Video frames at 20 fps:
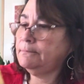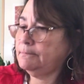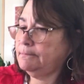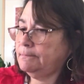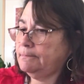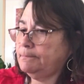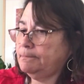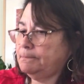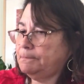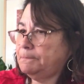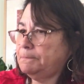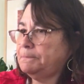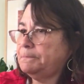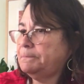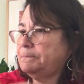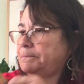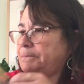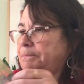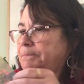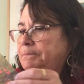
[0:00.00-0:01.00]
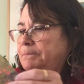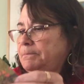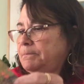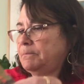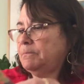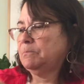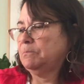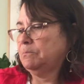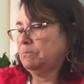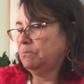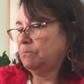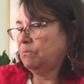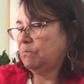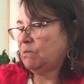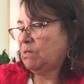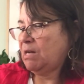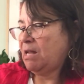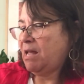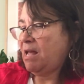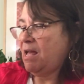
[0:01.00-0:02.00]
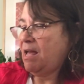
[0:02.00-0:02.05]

Nothing is said.